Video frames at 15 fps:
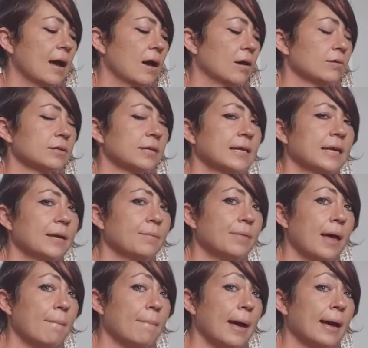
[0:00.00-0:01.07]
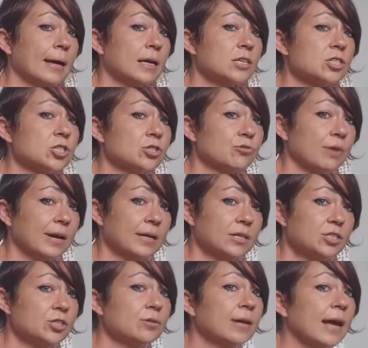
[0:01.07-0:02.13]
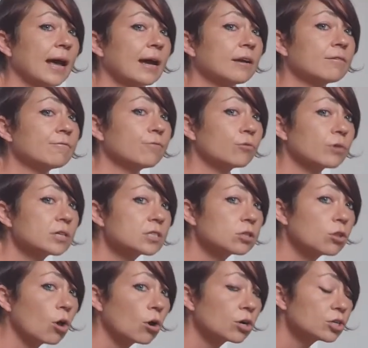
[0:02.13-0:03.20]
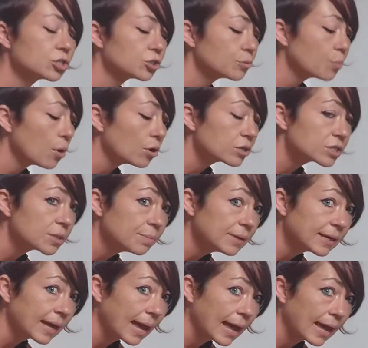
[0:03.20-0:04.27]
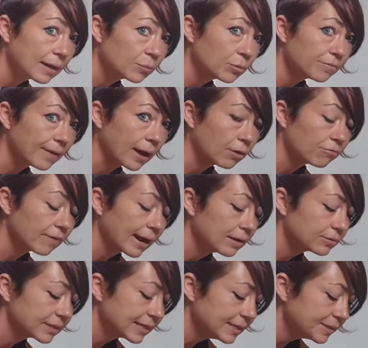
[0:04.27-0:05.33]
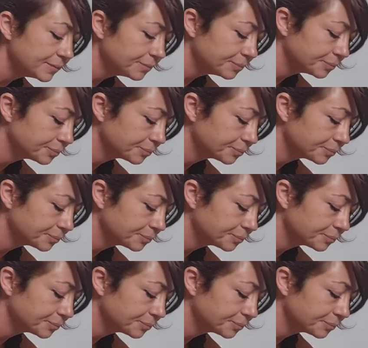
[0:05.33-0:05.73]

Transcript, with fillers: down. Keep that back as straight as you can for as long as you possibly can without rounding.